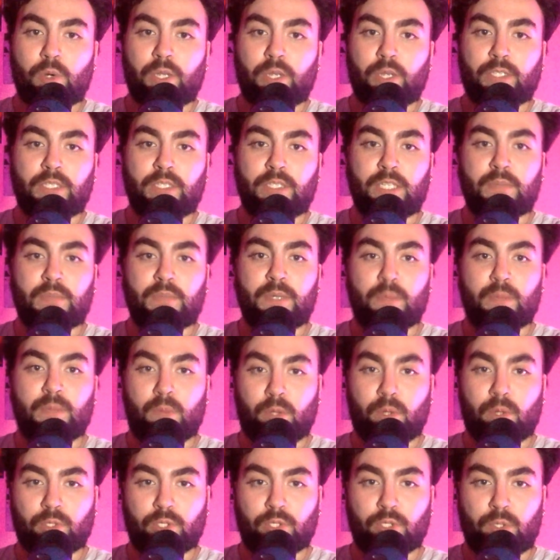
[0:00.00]
or deep
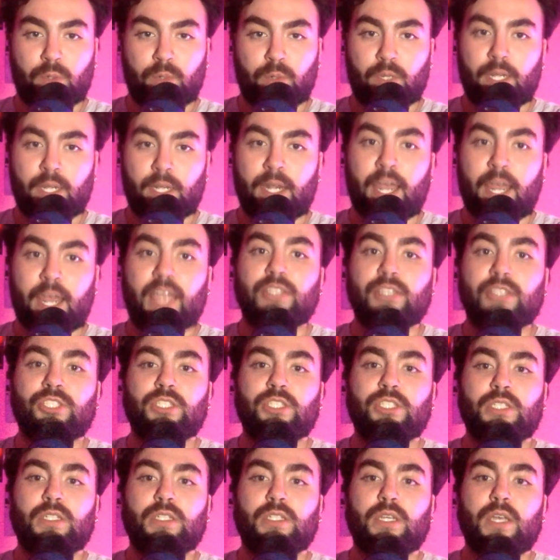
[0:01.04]
emotional connection.